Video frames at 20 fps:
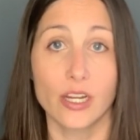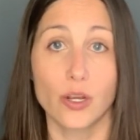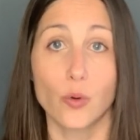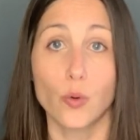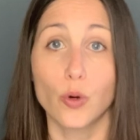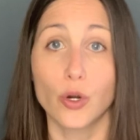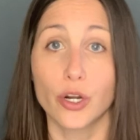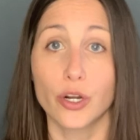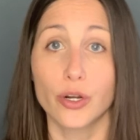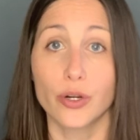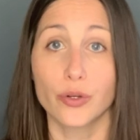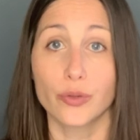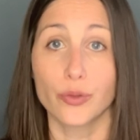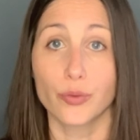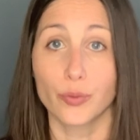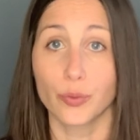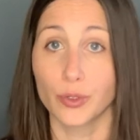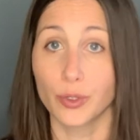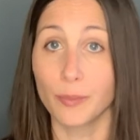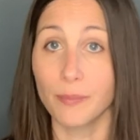or
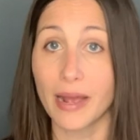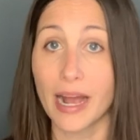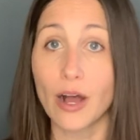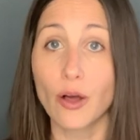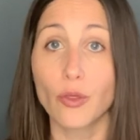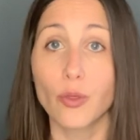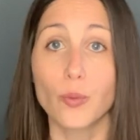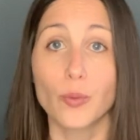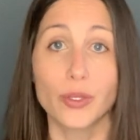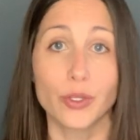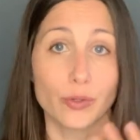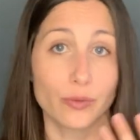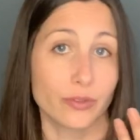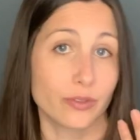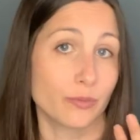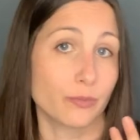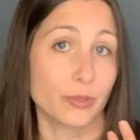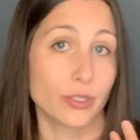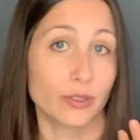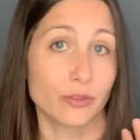through your mouth when
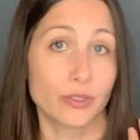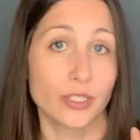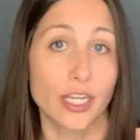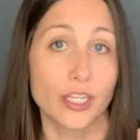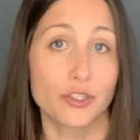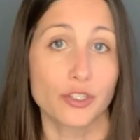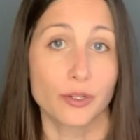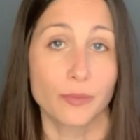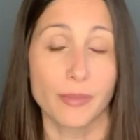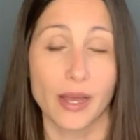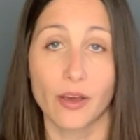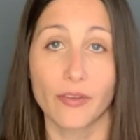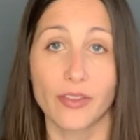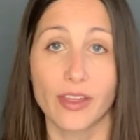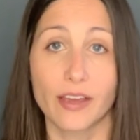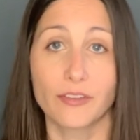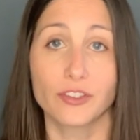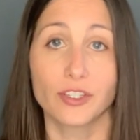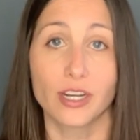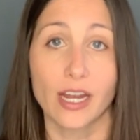you touch your mouth
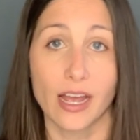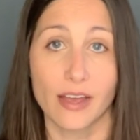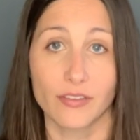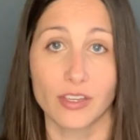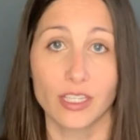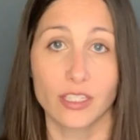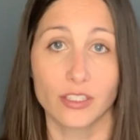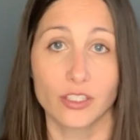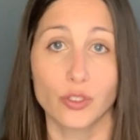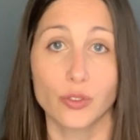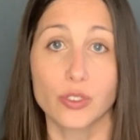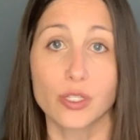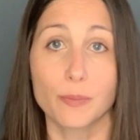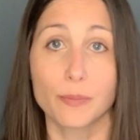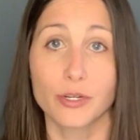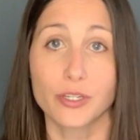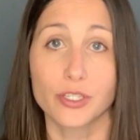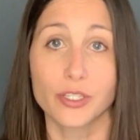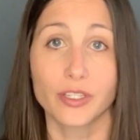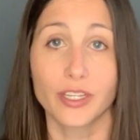after having used a
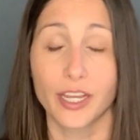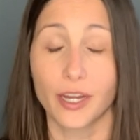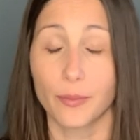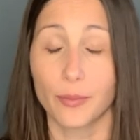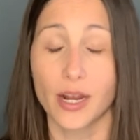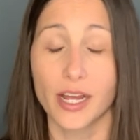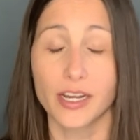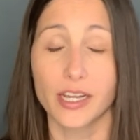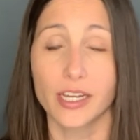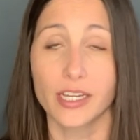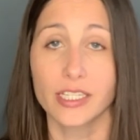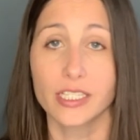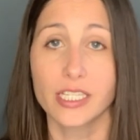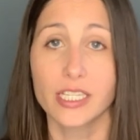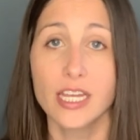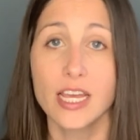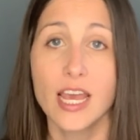personal care product.